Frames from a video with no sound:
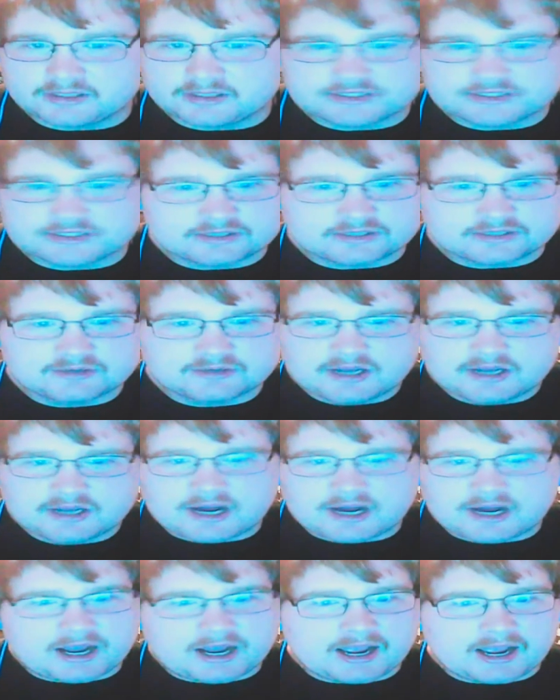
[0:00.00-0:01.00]
So
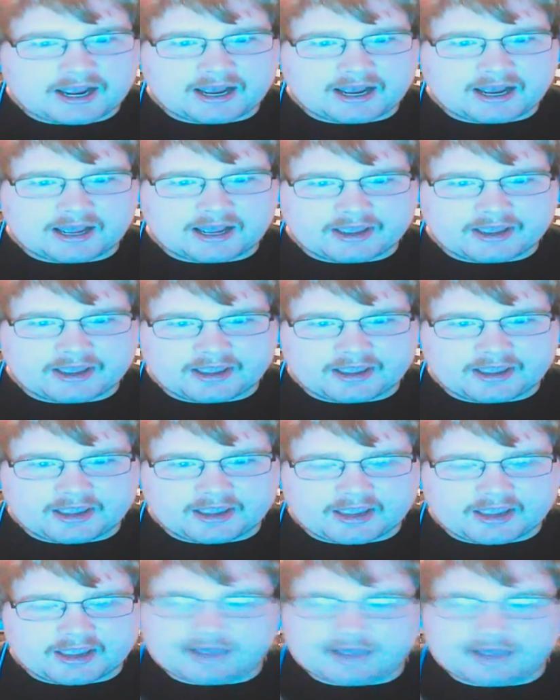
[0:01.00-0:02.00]

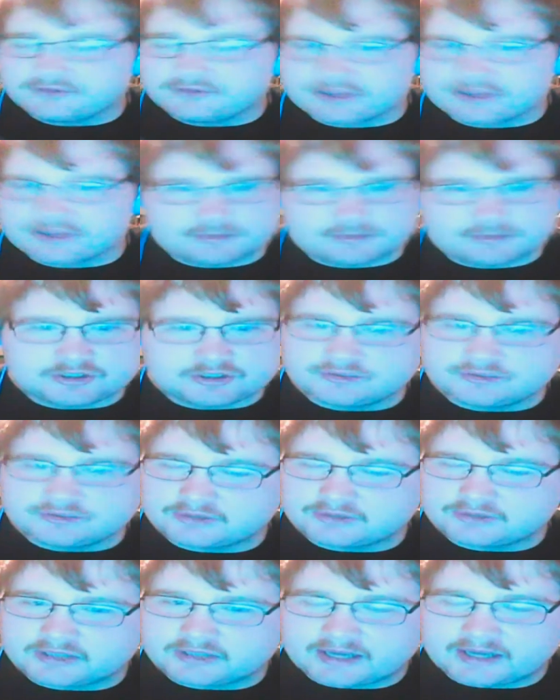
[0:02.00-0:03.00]
everything I'm gonna do and
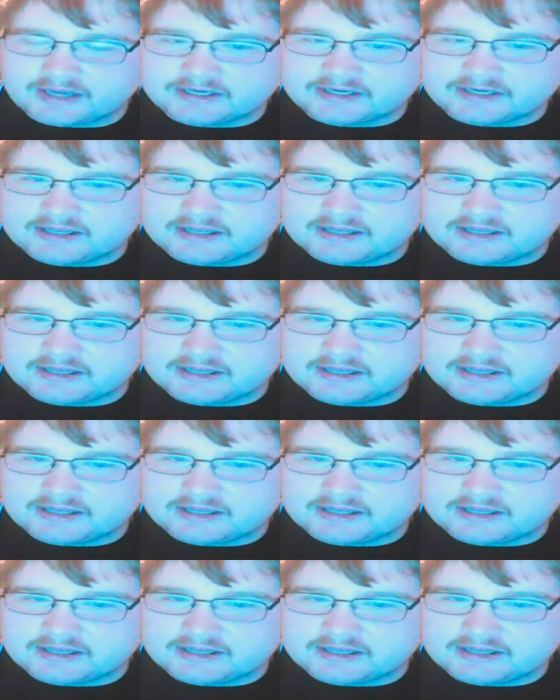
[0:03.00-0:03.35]
I did in that